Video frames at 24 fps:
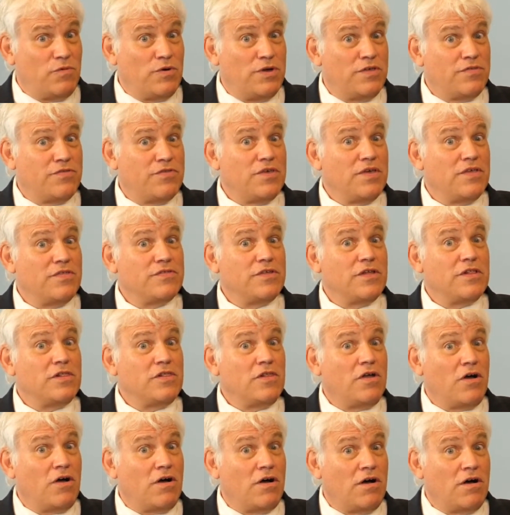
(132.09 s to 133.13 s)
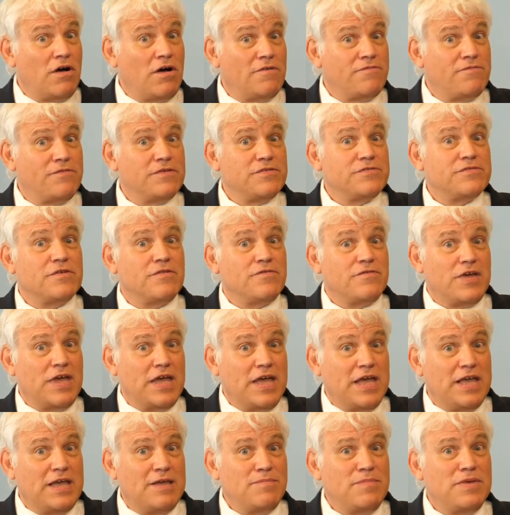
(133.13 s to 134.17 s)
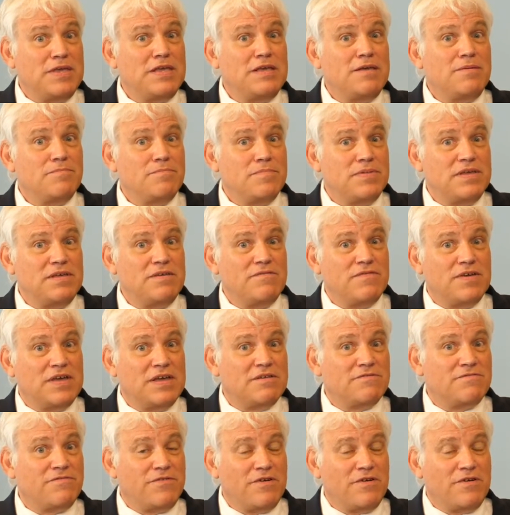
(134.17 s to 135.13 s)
with the Law Office of Amy B. Van